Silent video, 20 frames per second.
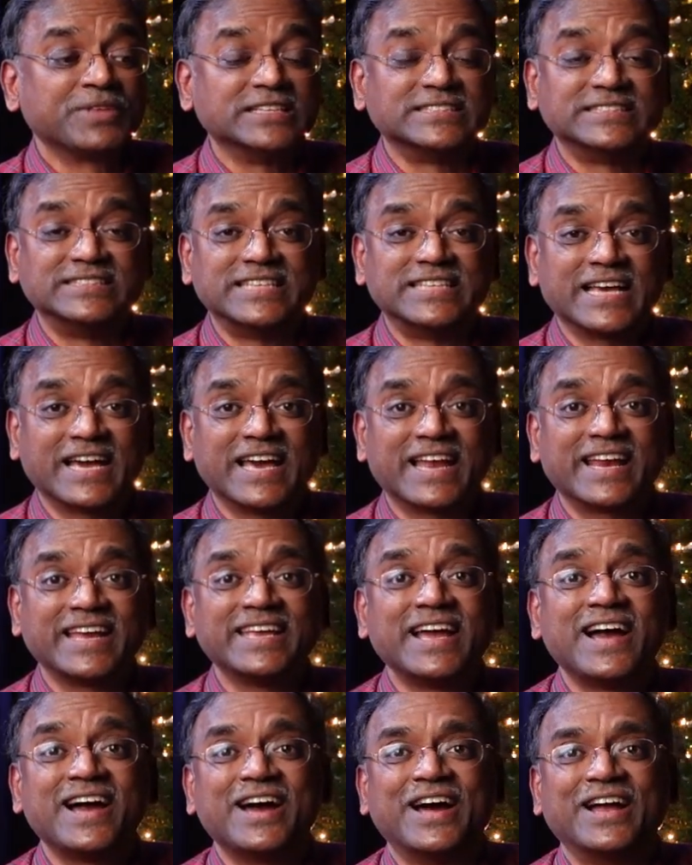
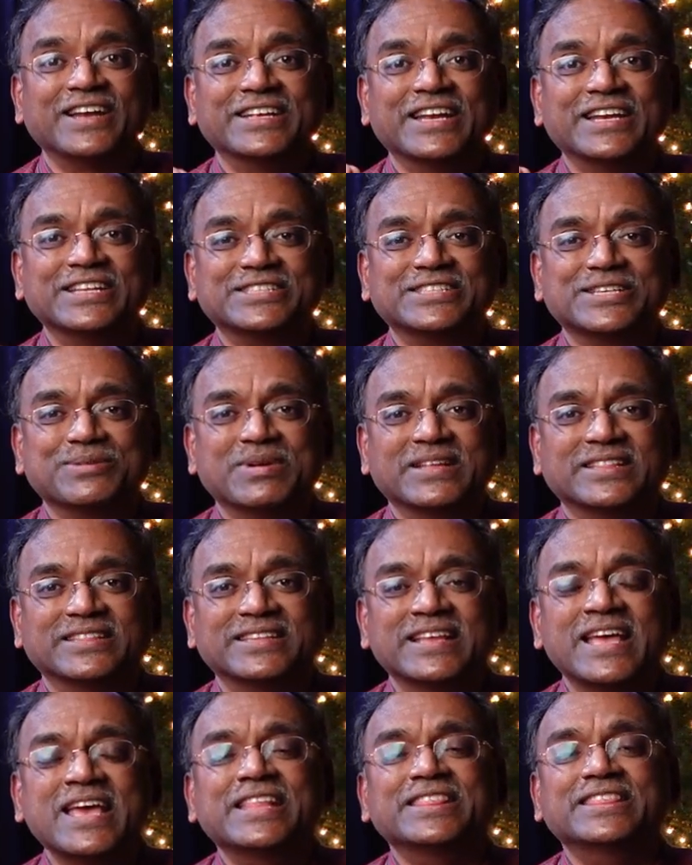Zechariah and Elizabeth,
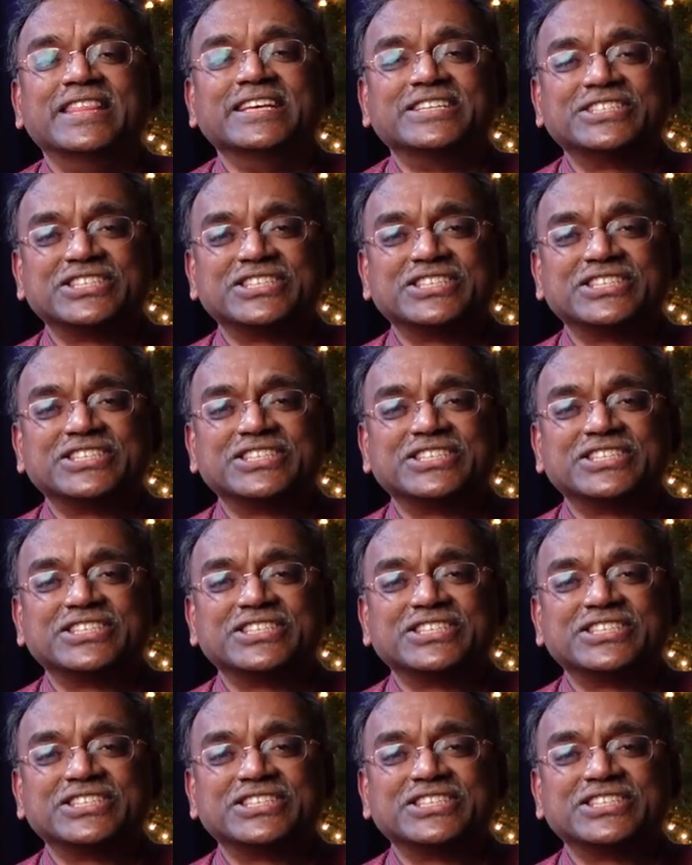they